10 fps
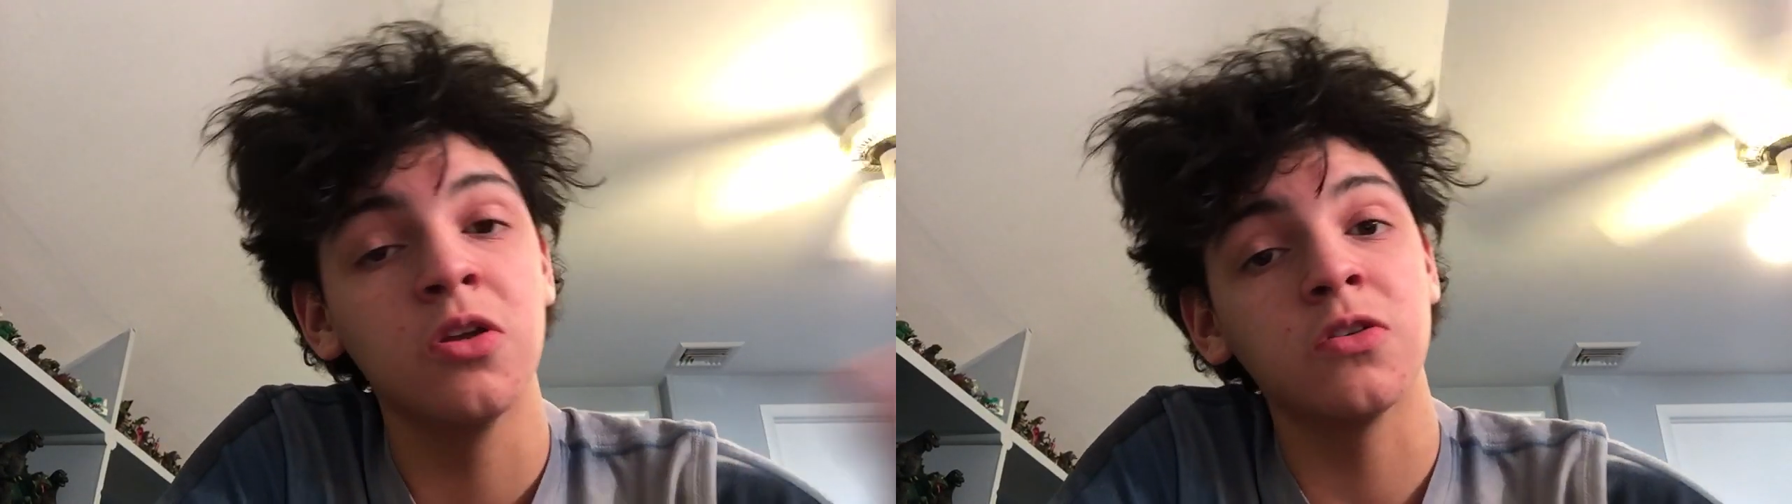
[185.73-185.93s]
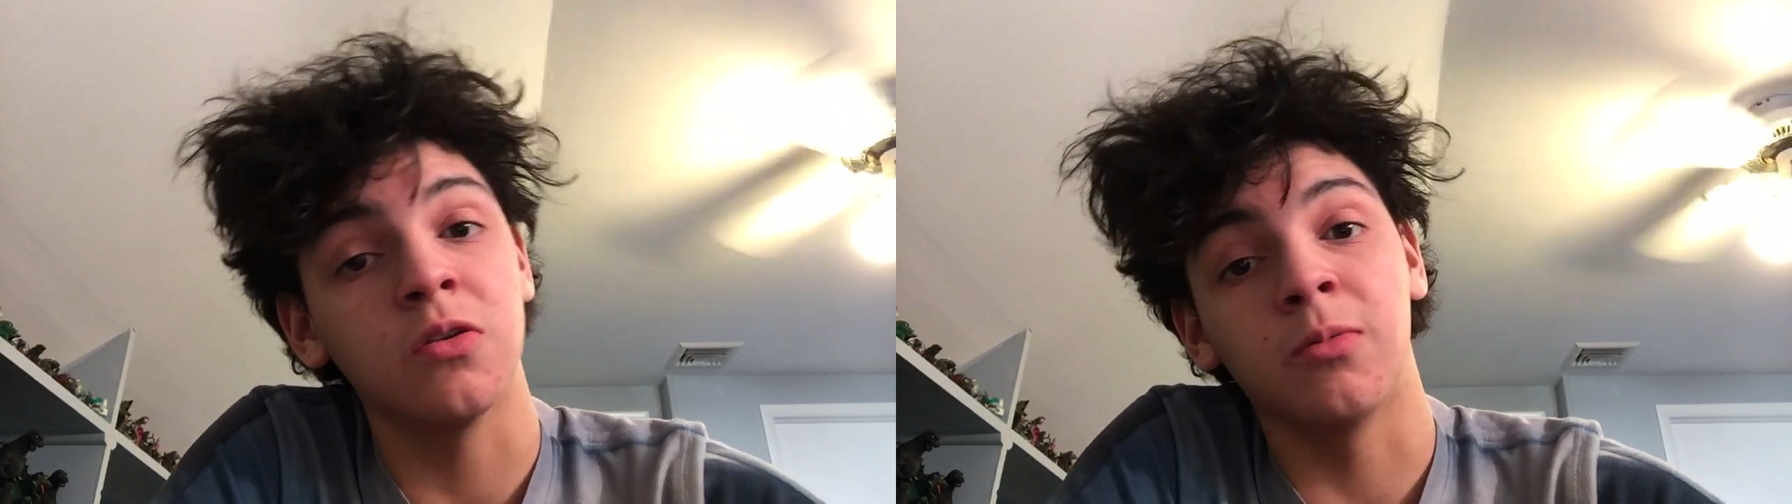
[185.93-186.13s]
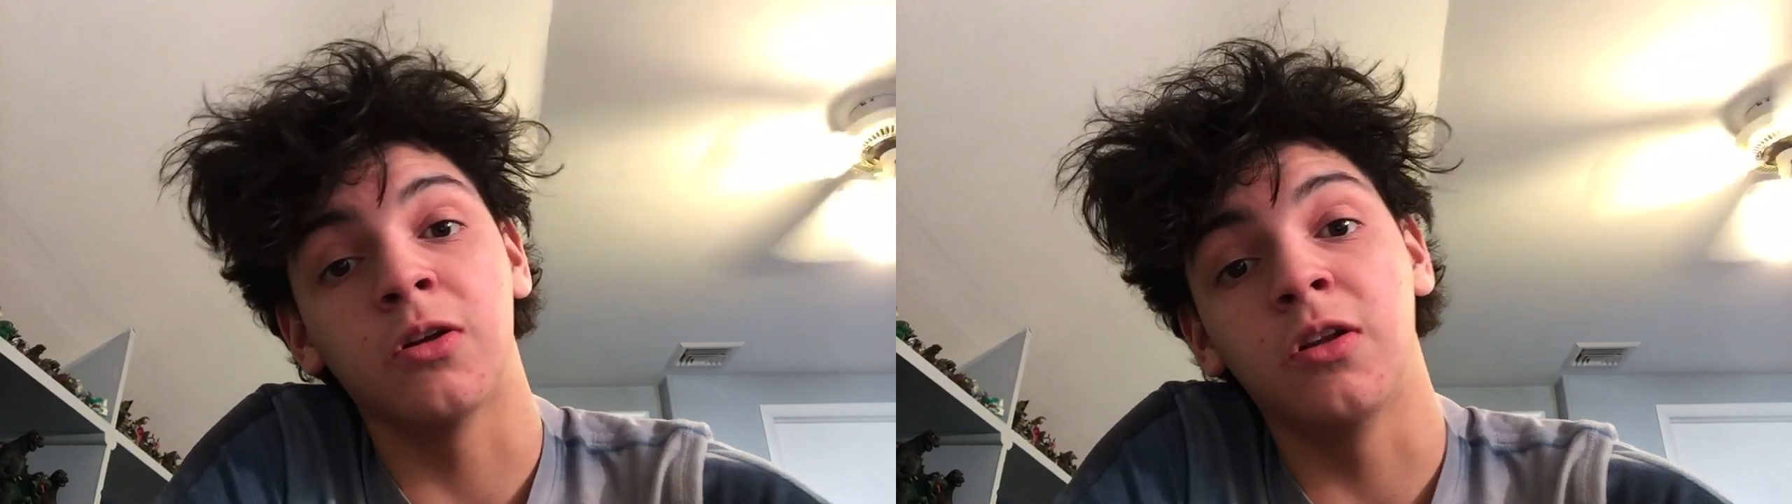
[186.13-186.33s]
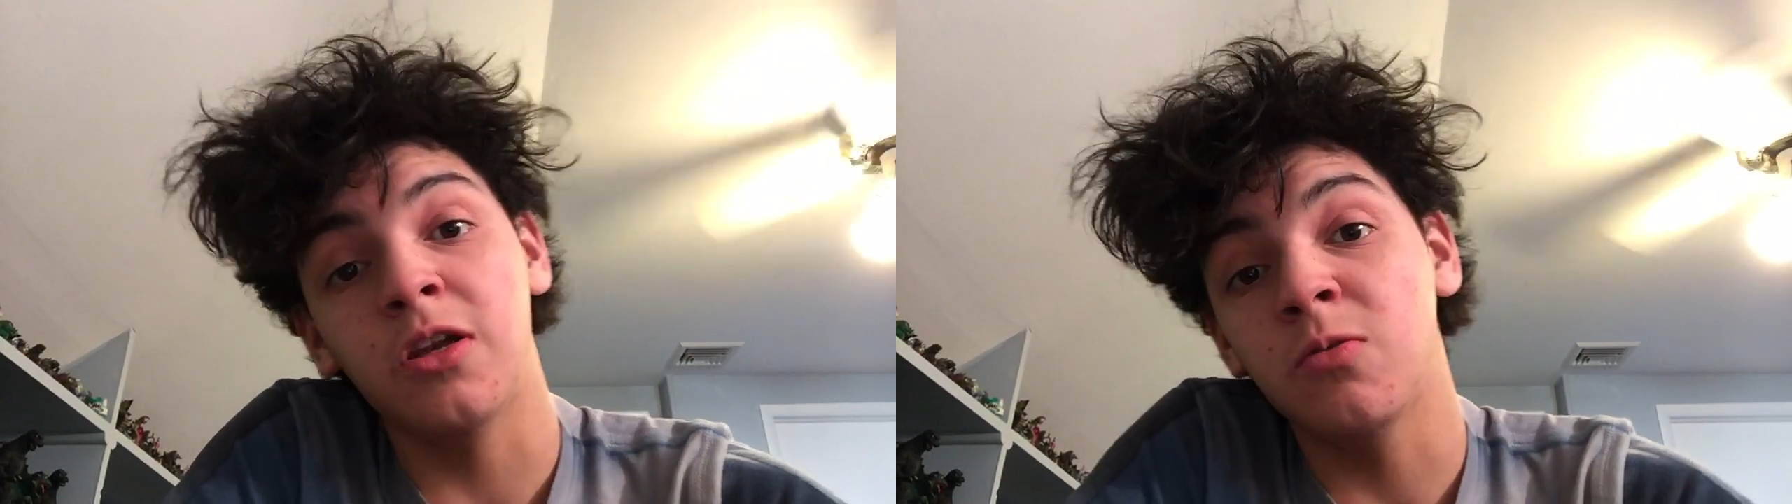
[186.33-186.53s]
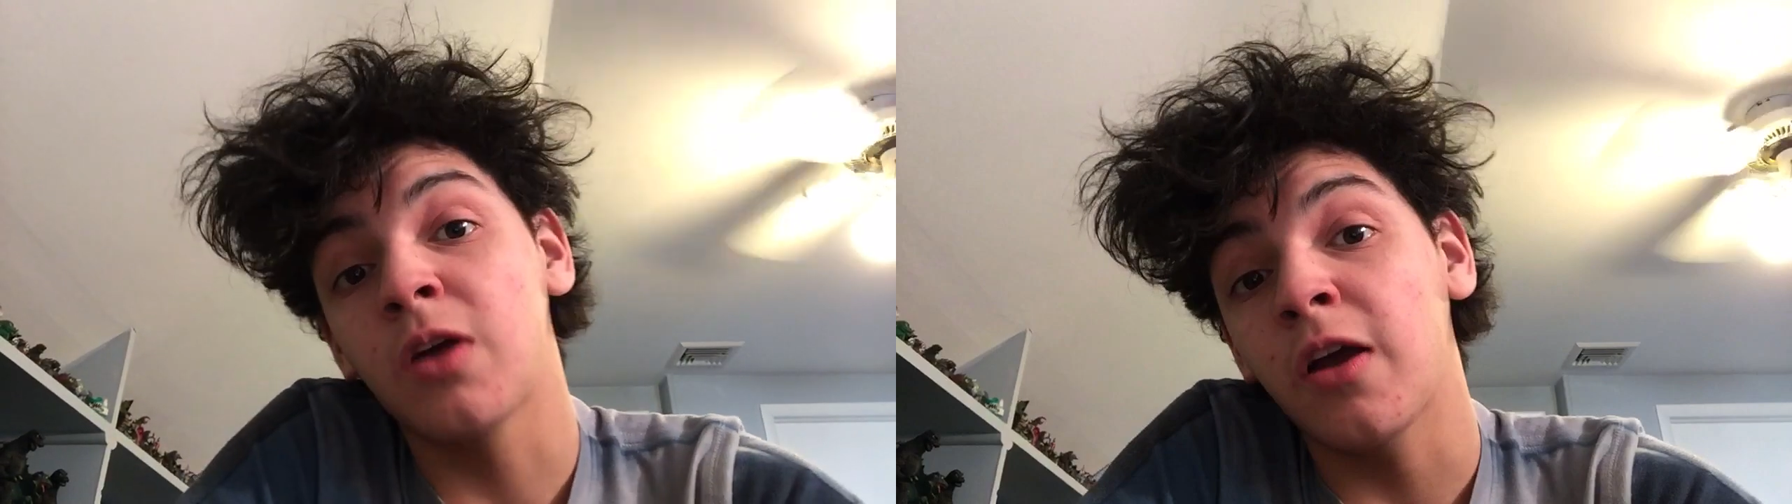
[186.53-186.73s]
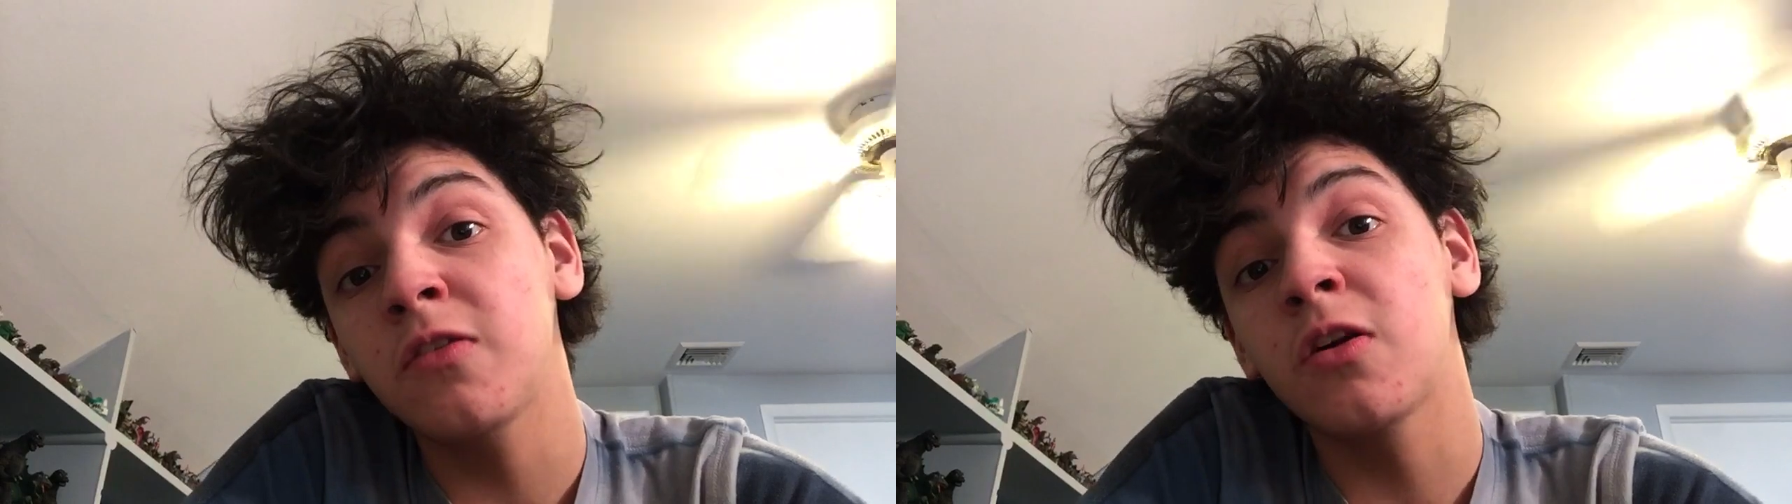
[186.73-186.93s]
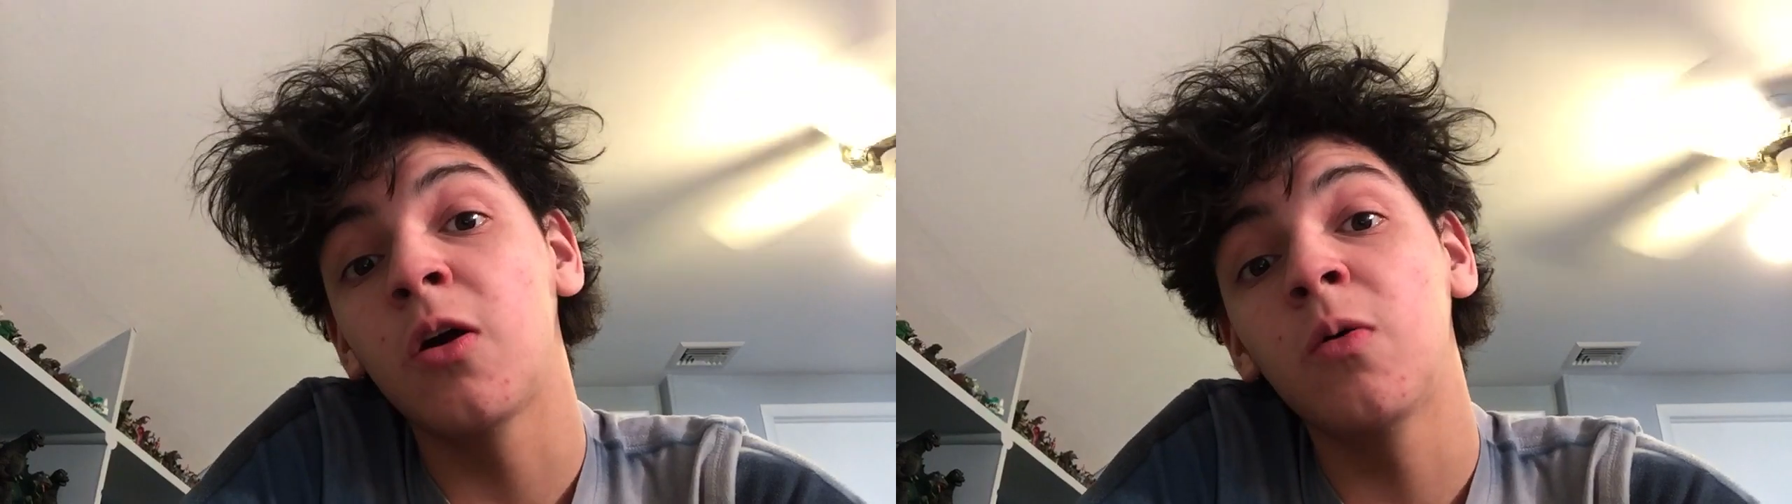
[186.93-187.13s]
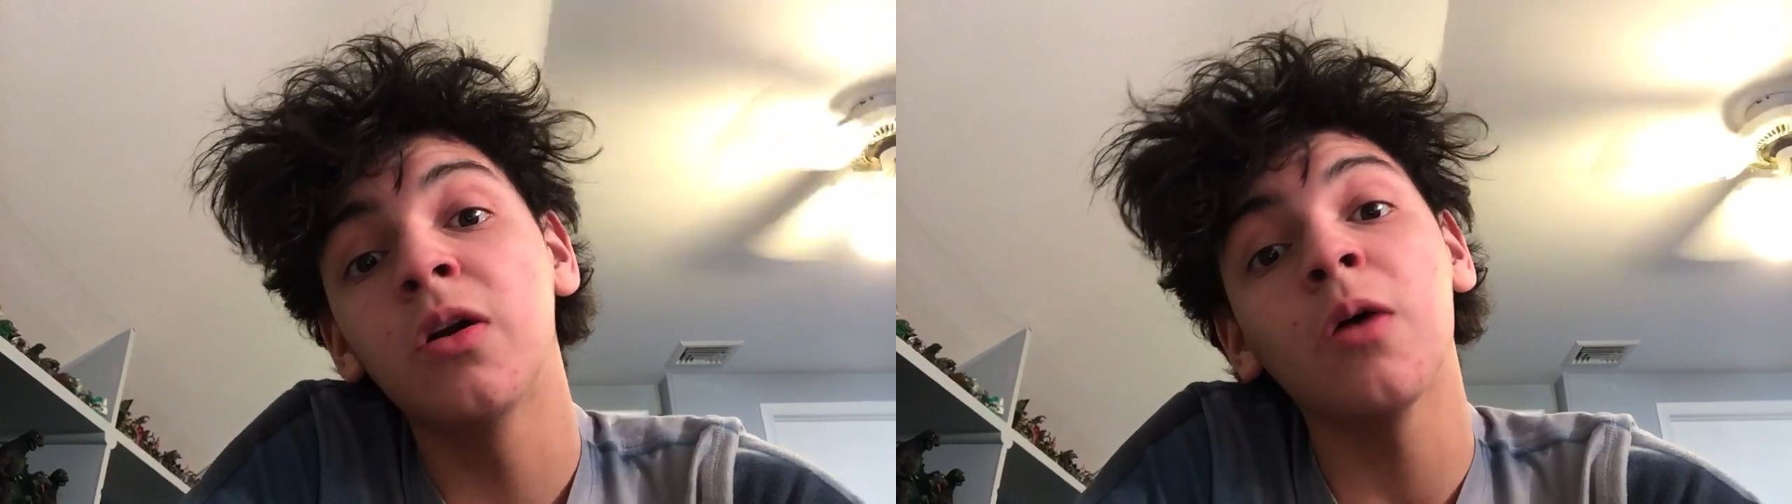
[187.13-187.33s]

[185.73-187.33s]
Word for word: So I'm gonna let you guys go,